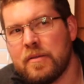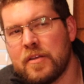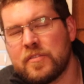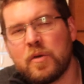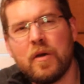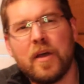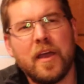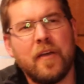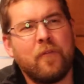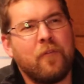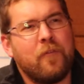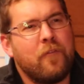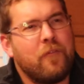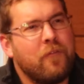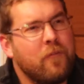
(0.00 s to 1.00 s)
Let's go a
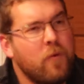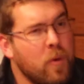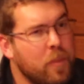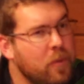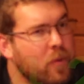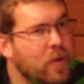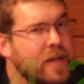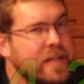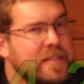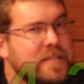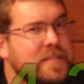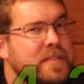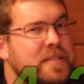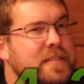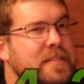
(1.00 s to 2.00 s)

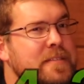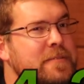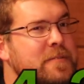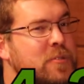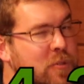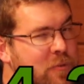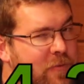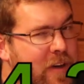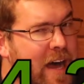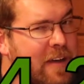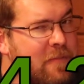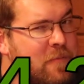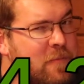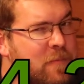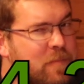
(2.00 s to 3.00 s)

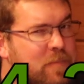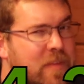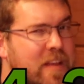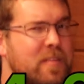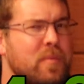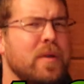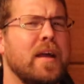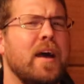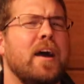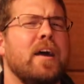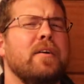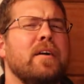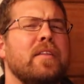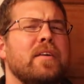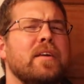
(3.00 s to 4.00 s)
4.25. That's pretty
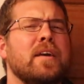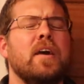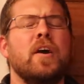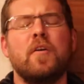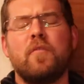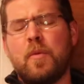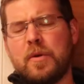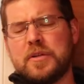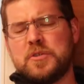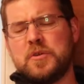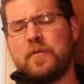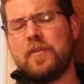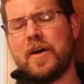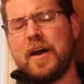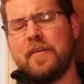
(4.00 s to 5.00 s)
high, I think.
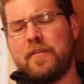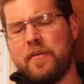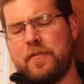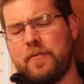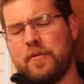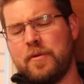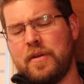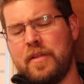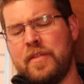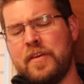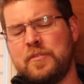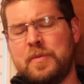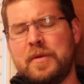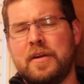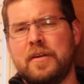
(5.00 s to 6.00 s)
4.25 for
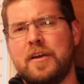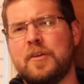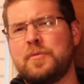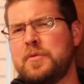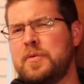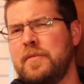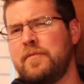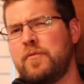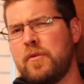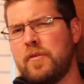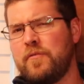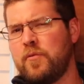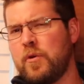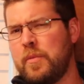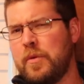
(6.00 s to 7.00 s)
this beer. I was between 4
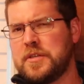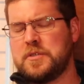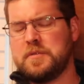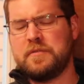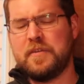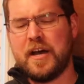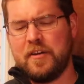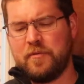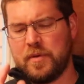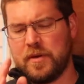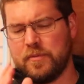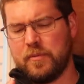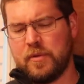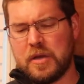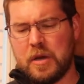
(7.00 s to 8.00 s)
and 4.25,
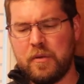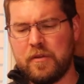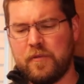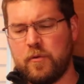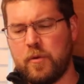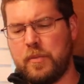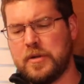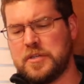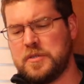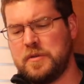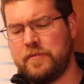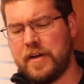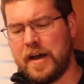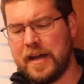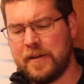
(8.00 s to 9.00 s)
but we'll go with the
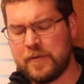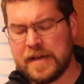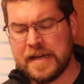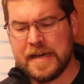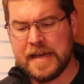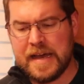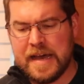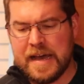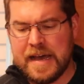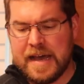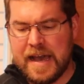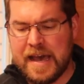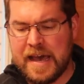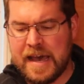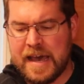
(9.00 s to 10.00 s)
4.25.
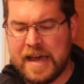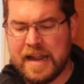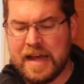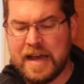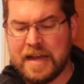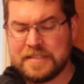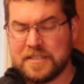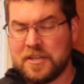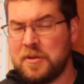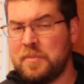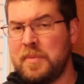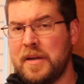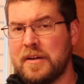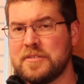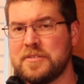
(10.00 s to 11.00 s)
And it's a
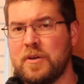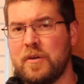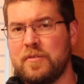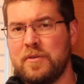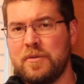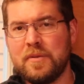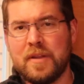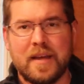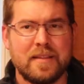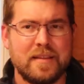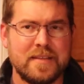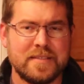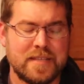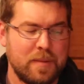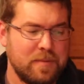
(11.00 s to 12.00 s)
good beer, so if you like
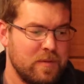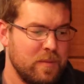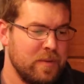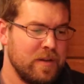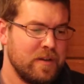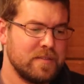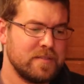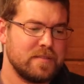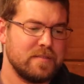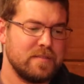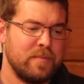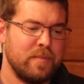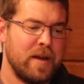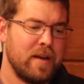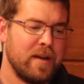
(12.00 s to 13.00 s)
these types of beers,
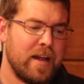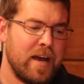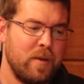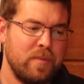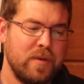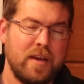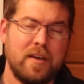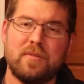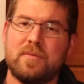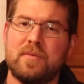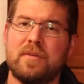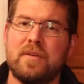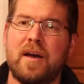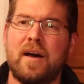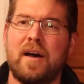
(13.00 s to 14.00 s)
American IPAs,